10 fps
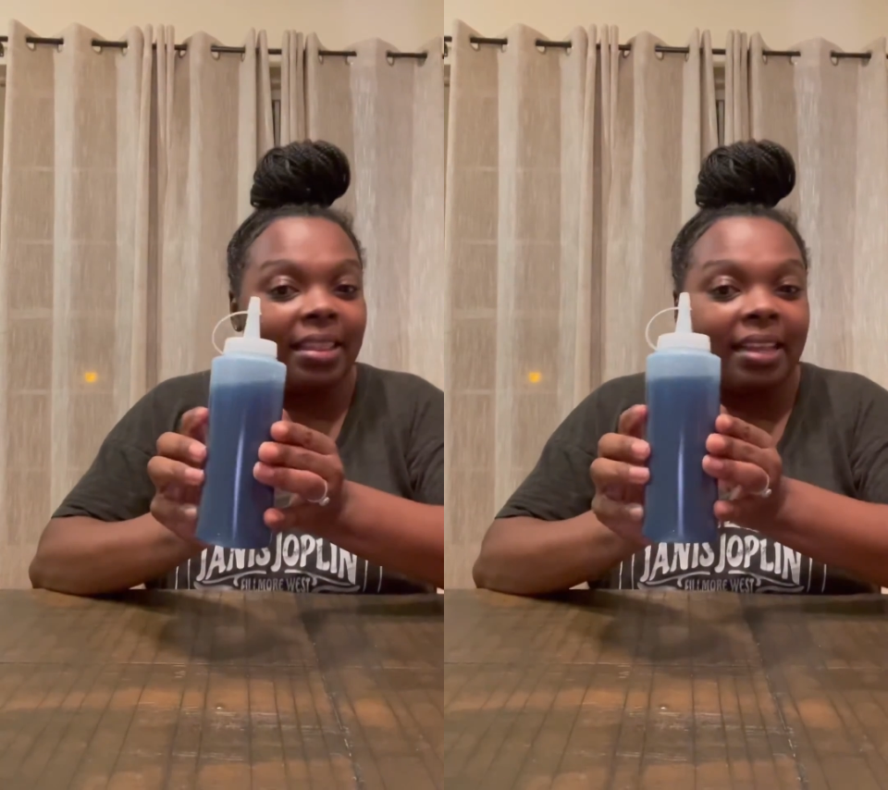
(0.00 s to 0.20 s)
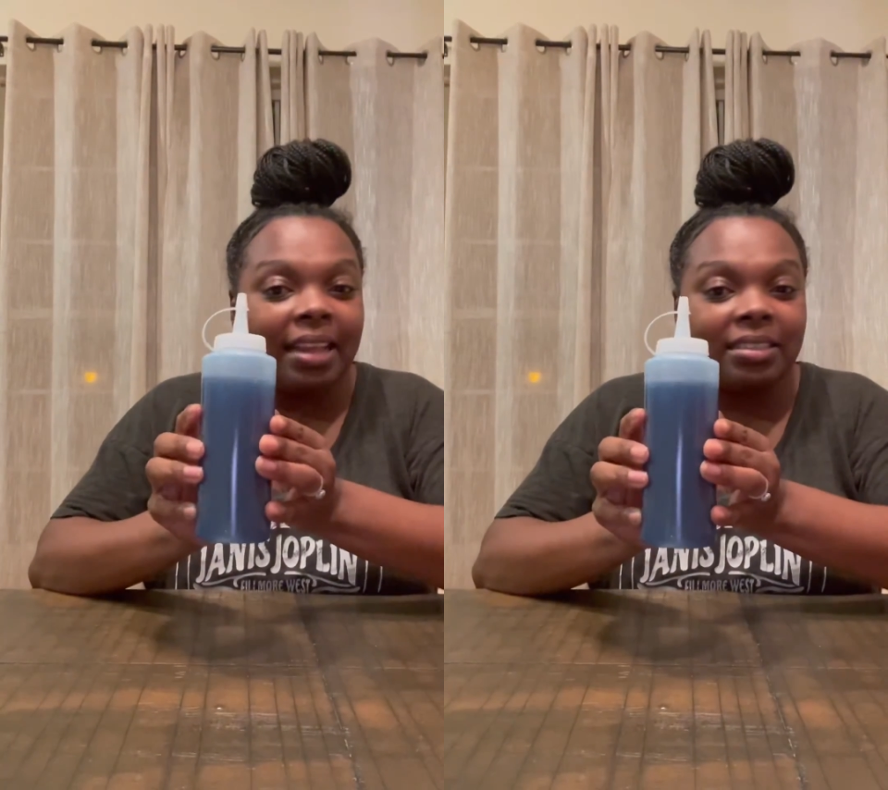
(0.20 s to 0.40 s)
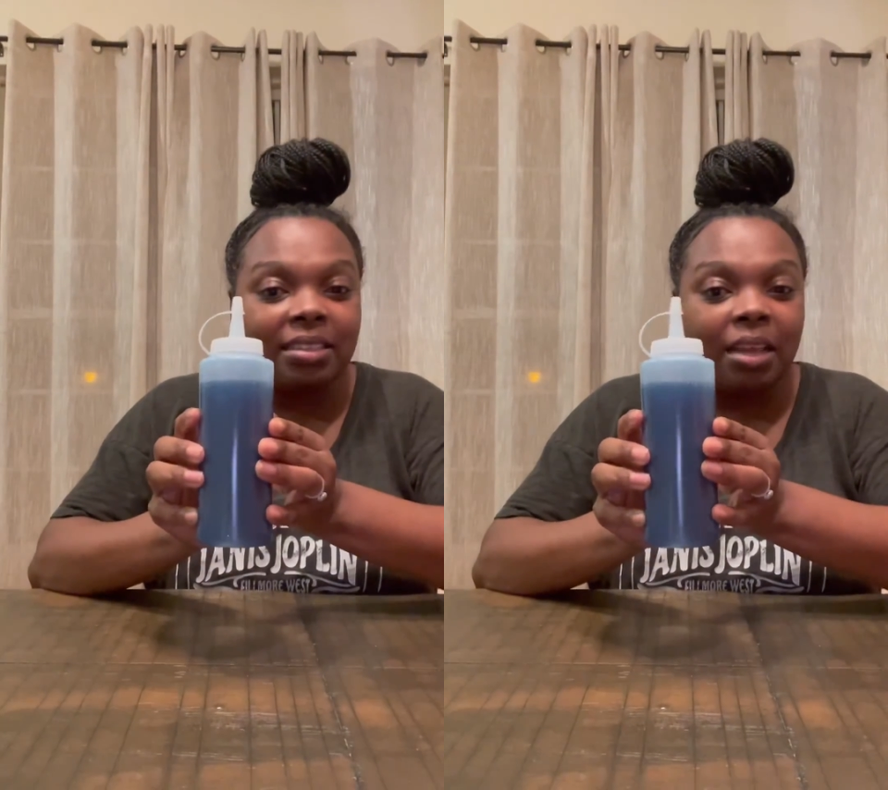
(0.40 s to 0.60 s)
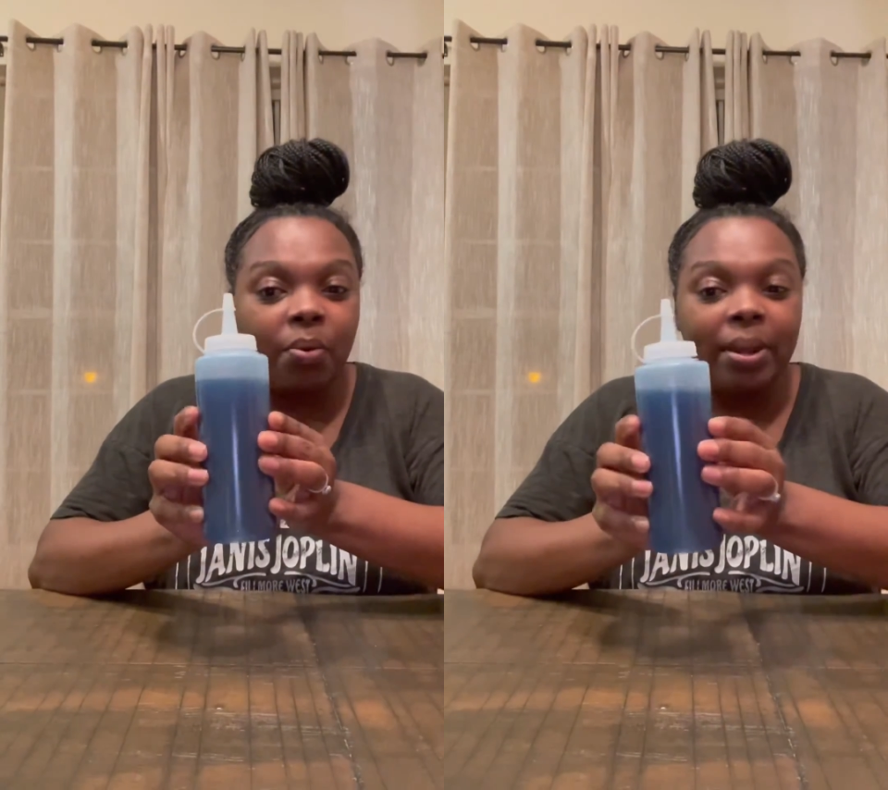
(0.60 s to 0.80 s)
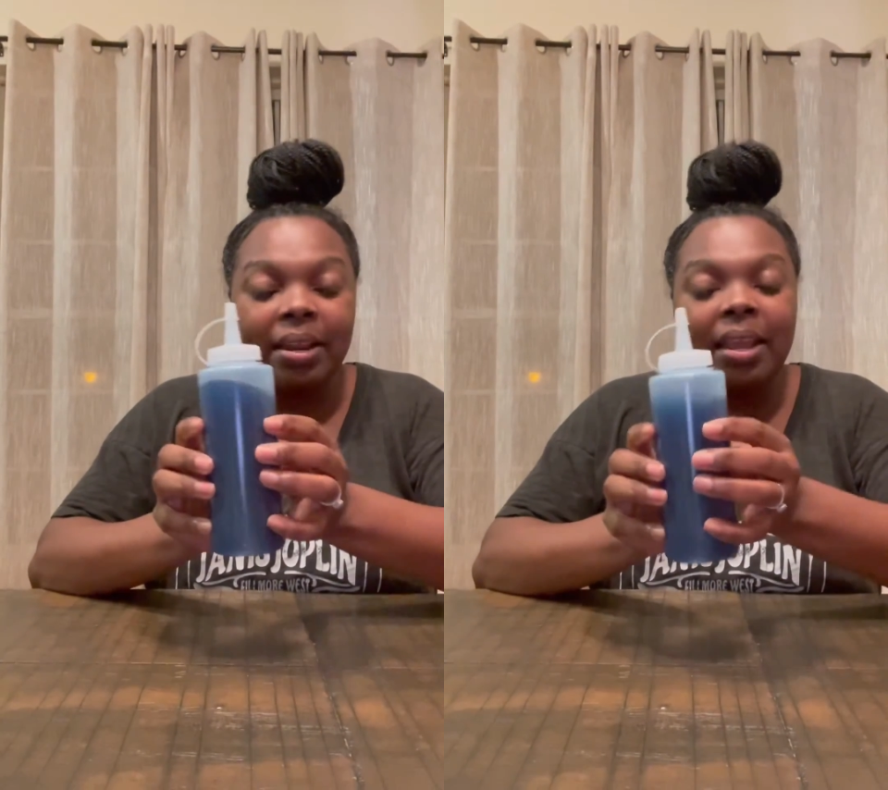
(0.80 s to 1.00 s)
that's
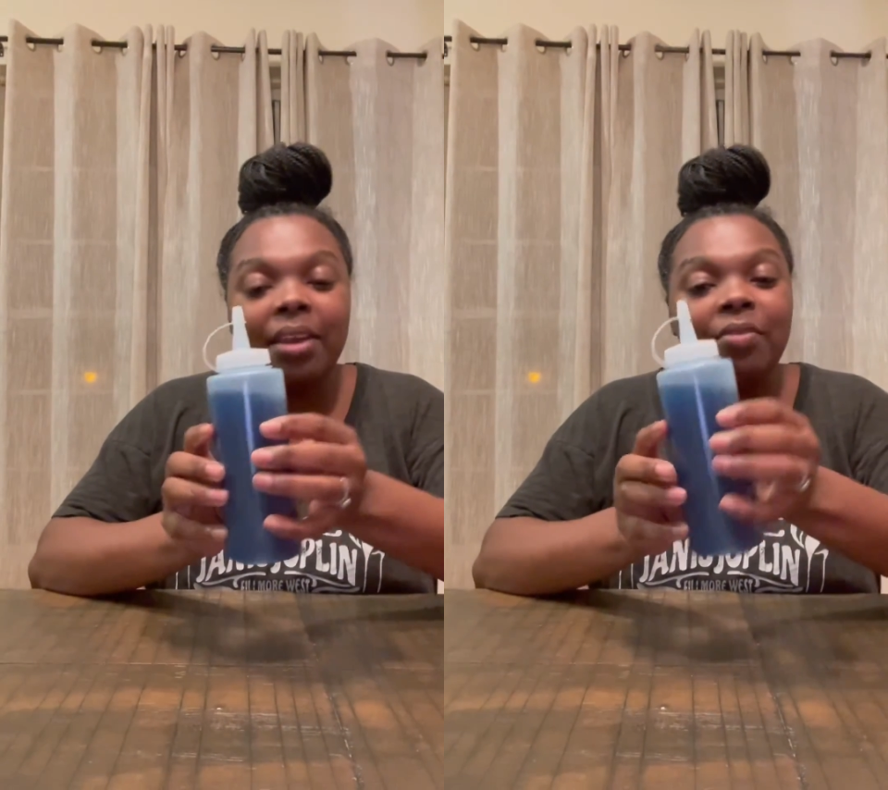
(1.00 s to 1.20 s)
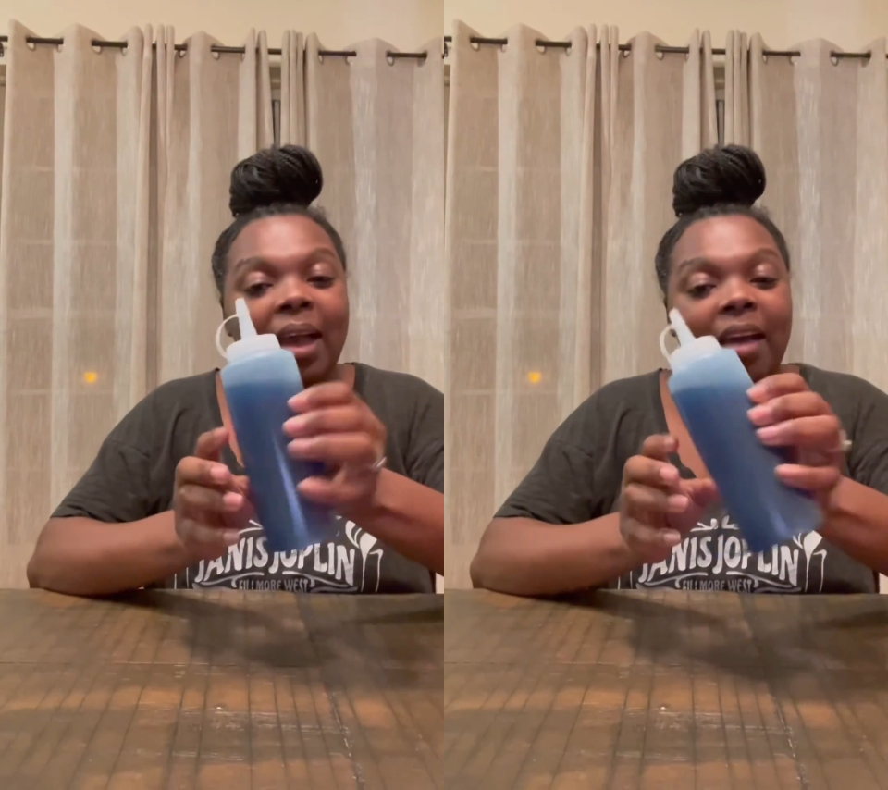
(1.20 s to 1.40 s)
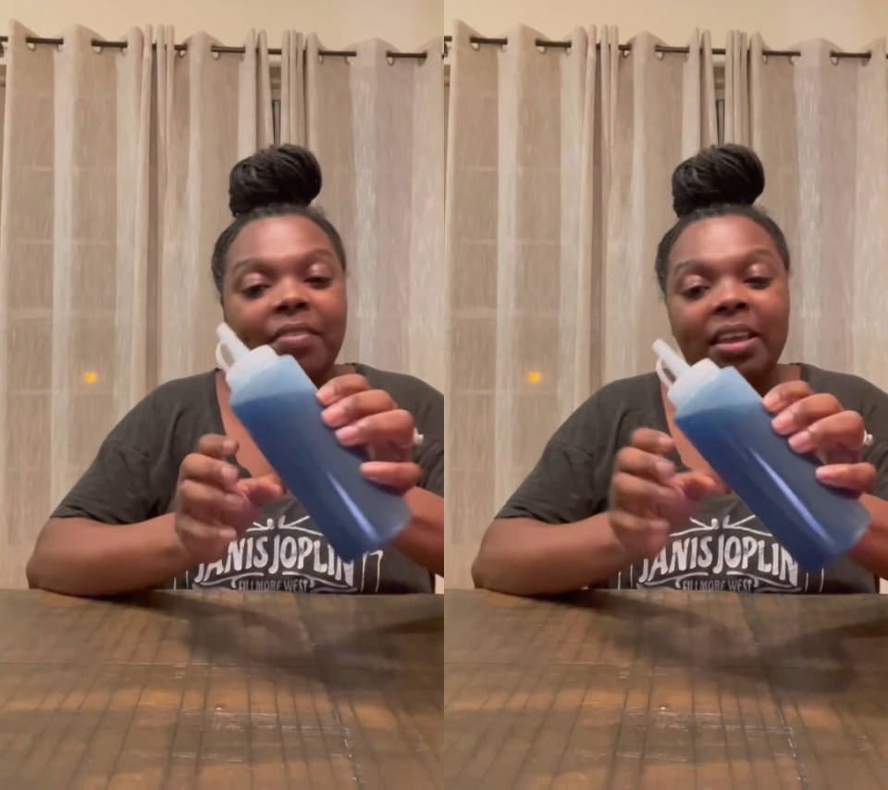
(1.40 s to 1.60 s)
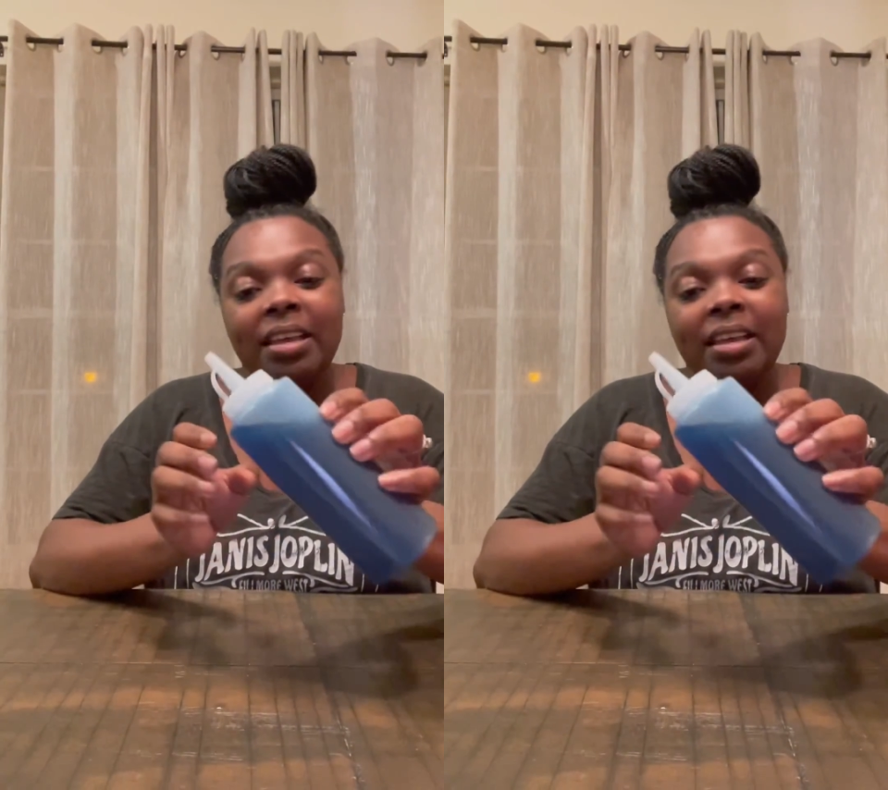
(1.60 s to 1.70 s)
liquid in here. You have an